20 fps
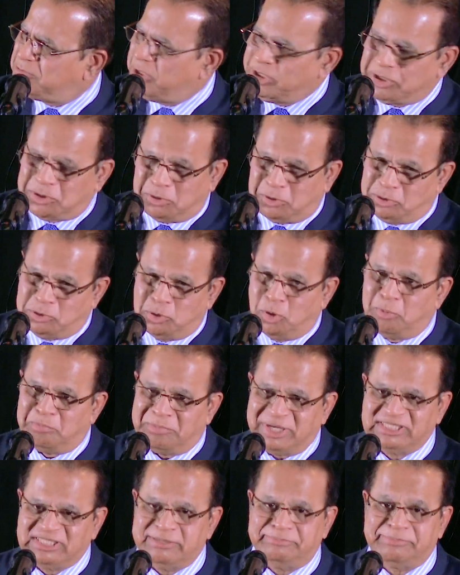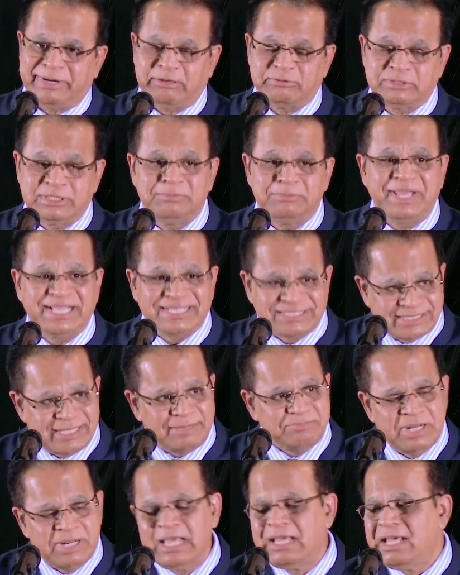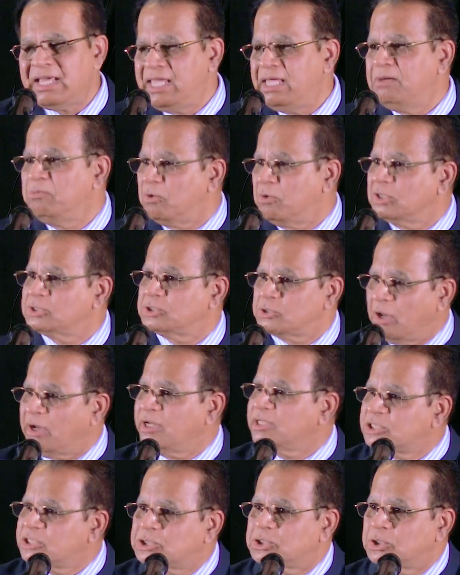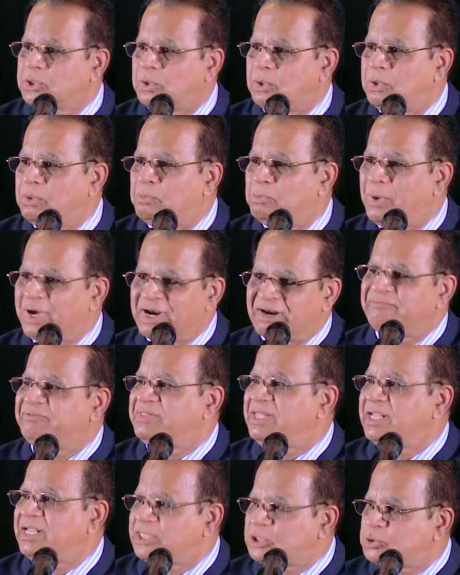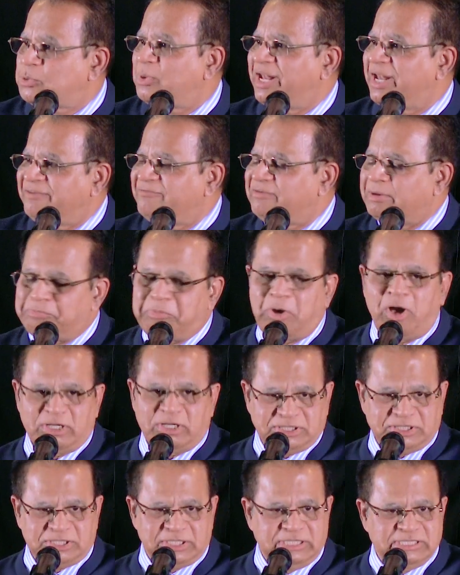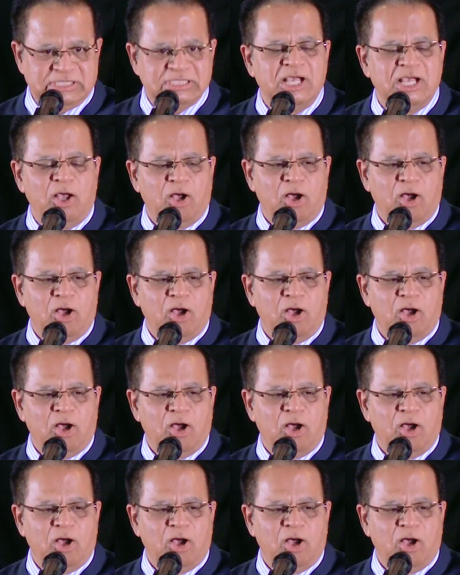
We don't know much about him, except he was also one of the 12 apostles